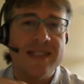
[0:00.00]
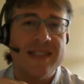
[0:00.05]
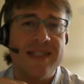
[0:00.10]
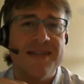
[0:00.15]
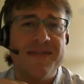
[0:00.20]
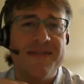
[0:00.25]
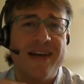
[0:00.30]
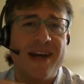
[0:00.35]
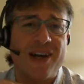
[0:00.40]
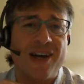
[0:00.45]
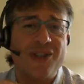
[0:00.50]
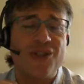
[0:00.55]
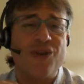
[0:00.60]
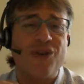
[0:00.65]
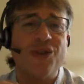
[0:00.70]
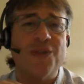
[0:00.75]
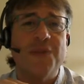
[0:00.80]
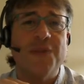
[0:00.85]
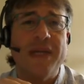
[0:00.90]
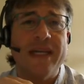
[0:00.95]
Sylvain
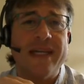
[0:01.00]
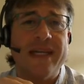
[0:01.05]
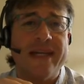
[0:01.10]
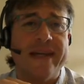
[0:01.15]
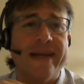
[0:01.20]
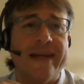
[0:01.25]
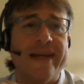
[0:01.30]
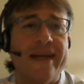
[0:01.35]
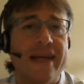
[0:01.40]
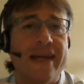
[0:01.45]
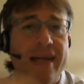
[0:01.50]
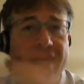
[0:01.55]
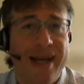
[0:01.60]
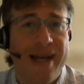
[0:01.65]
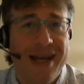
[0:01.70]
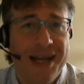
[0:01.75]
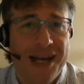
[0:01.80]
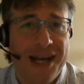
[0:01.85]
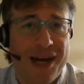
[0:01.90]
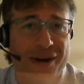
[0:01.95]
Rochon speaking.
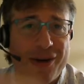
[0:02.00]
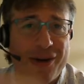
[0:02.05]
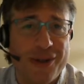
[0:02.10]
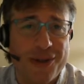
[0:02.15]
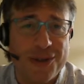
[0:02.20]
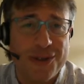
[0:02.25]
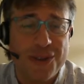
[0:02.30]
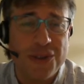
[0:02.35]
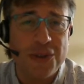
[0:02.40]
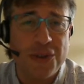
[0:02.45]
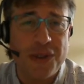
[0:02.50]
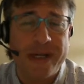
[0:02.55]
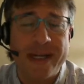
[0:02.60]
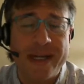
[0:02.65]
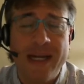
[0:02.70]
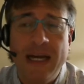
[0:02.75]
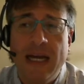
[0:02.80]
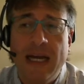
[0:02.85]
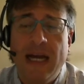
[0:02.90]
How are you doing?